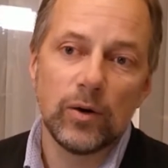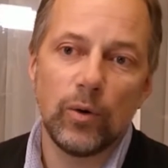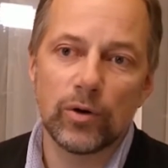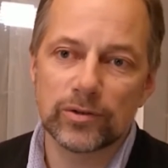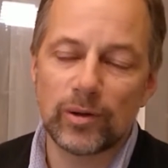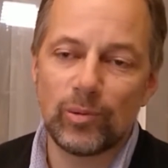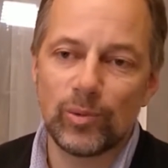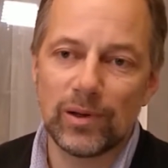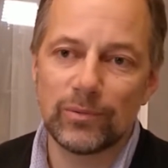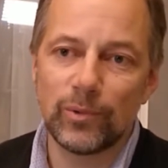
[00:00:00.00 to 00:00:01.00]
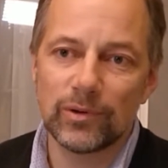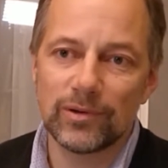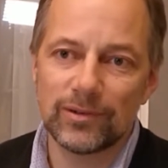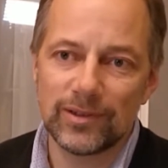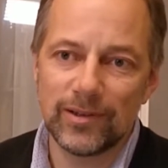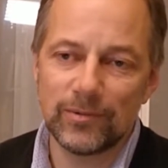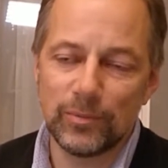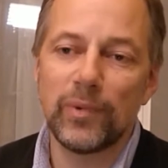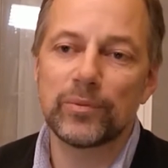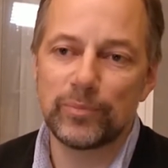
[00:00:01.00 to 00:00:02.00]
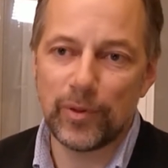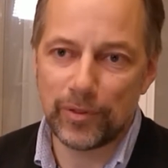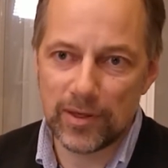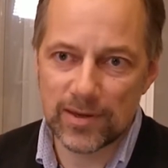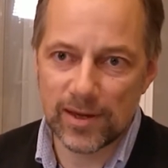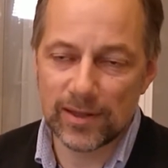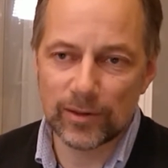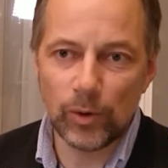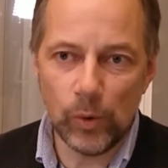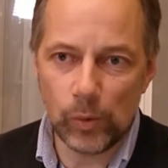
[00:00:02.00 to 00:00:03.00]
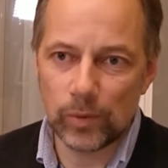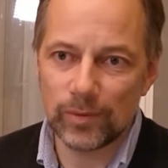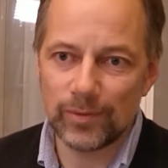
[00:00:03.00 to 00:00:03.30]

or someone might be thinking that, oh,